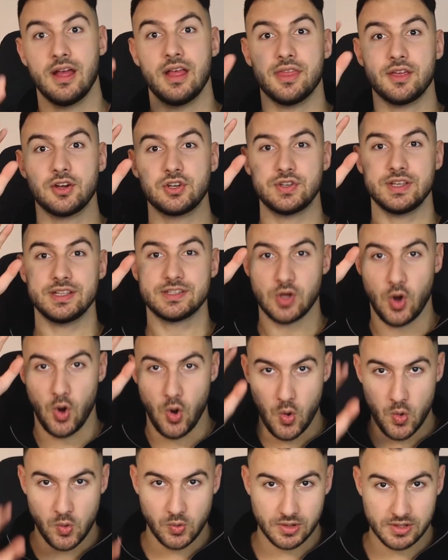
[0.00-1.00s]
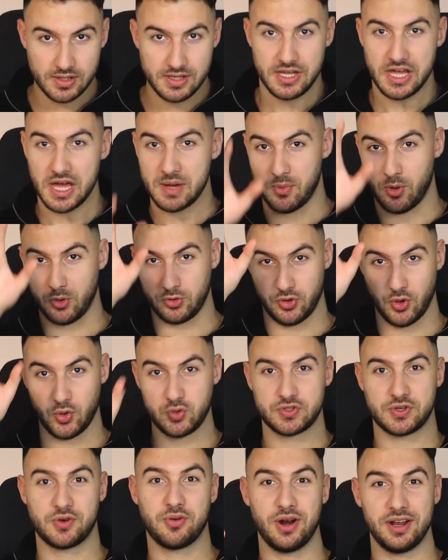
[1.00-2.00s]
It's only about
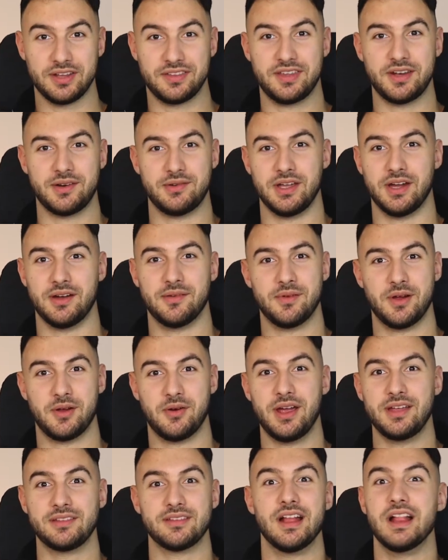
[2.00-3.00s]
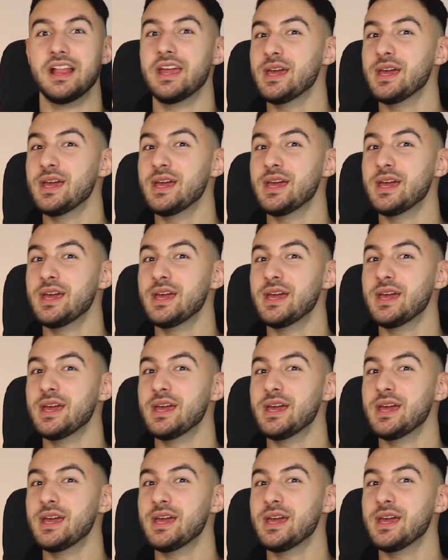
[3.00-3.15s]
those criteria, all right?